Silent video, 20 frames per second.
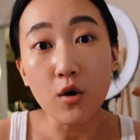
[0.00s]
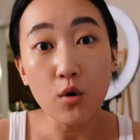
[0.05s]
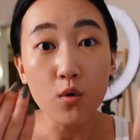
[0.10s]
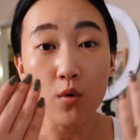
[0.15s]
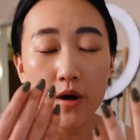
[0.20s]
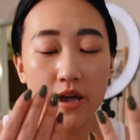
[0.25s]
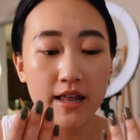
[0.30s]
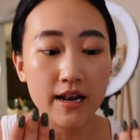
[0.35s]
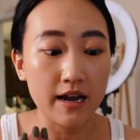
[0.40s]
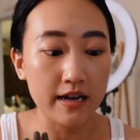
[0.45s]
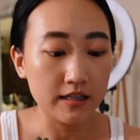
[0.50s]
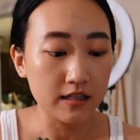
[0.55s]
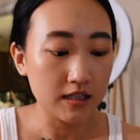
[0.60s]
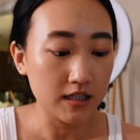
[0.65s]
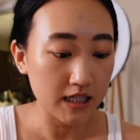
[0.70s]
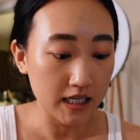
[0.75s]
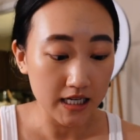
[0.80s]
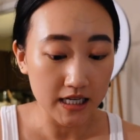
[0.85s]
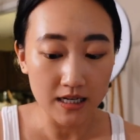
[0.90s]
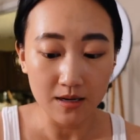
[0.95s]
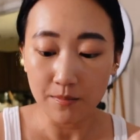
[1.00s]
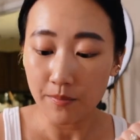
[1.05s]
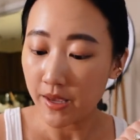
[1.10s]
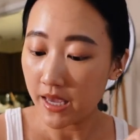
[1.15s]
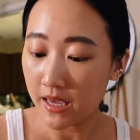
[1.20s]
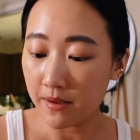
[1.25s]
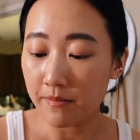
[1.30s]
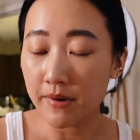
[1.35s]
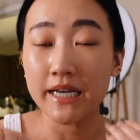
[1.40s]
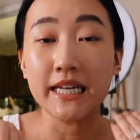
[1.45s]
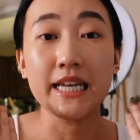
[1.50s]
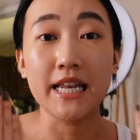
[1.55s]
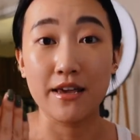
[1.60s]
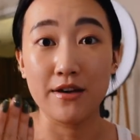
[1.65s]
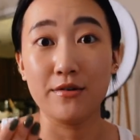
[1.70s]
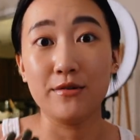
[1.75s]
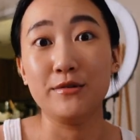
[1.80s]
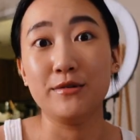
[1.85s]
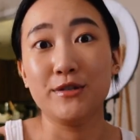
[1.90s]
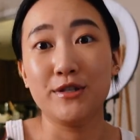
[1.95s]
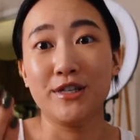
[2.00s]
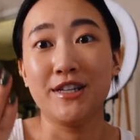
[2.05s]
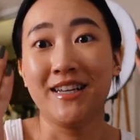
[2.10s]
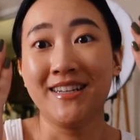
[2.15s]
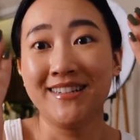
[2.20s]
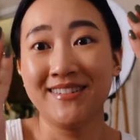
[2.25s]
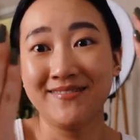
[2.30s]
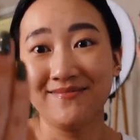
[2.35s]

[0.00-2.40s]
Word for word: Oh, and I did paint my nails.